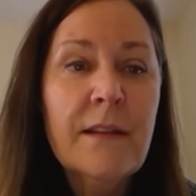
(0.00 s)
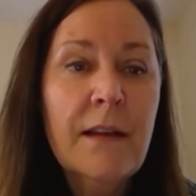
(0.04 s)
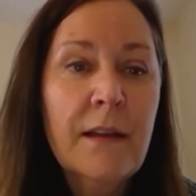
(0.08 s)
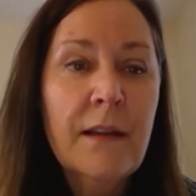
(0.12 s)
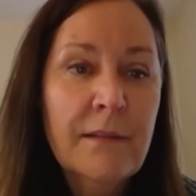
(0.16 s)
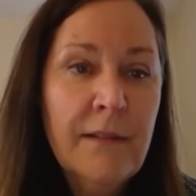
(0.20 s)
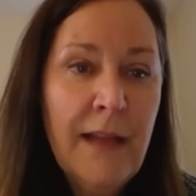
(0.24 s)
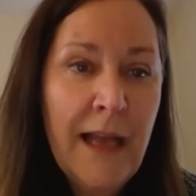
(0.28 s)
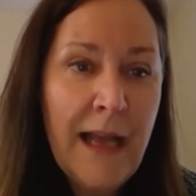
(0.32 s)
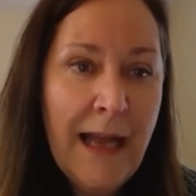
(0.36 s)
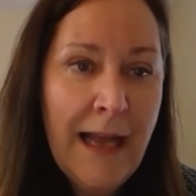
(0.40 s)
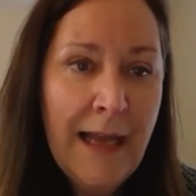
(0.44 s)
a
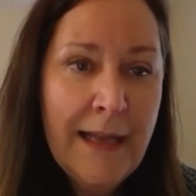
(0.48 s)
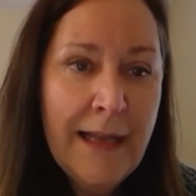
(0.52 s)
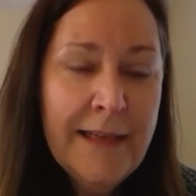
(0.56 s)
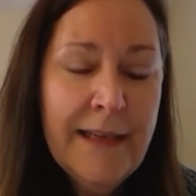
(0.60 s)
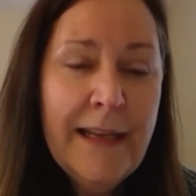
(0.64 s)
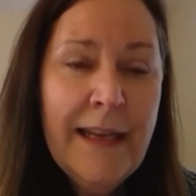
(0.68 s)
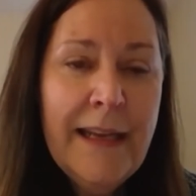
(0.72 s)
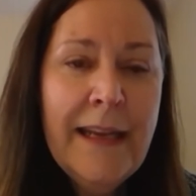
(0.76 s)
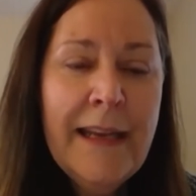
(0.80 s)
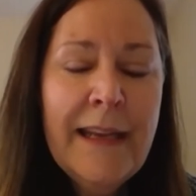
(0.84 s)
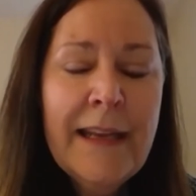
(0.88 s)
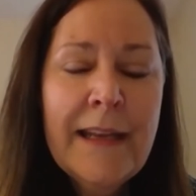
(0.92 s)
lot.
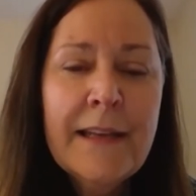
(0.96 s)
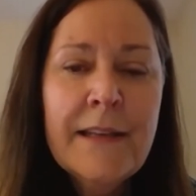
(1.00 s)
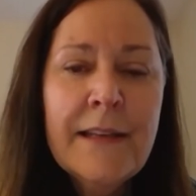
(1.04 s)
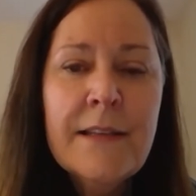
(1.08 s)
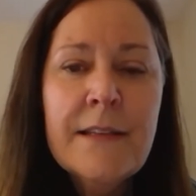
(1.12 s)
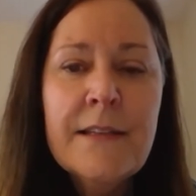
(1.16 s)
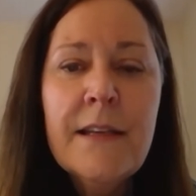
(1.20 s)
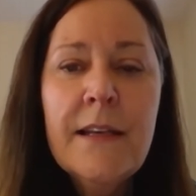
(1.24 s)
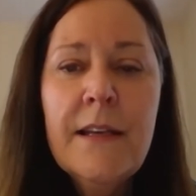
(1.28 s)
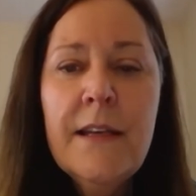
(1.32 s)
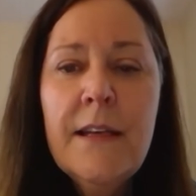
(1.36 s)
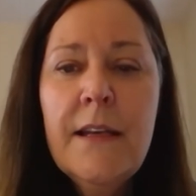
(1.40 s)
And
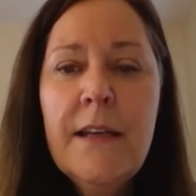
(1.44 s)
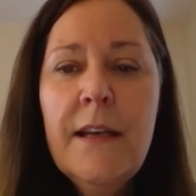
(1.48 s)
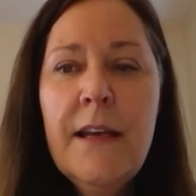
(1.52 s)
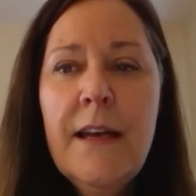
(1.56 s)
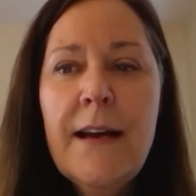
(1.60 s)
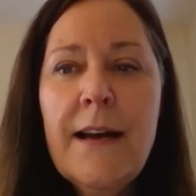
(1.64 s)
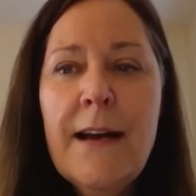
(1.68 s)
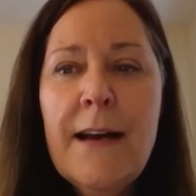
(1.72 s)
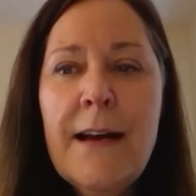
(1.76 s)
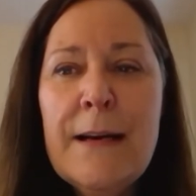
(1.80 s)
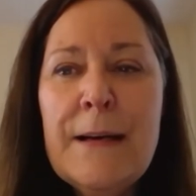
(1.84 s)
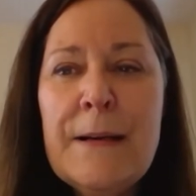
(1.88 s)

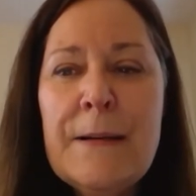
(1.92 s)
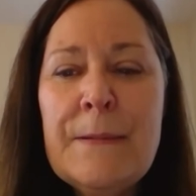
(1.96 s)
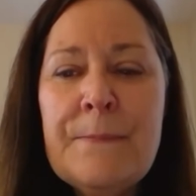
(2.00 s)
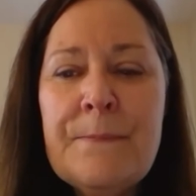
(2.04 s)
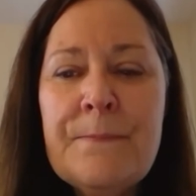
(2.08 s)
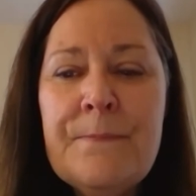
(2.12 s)
I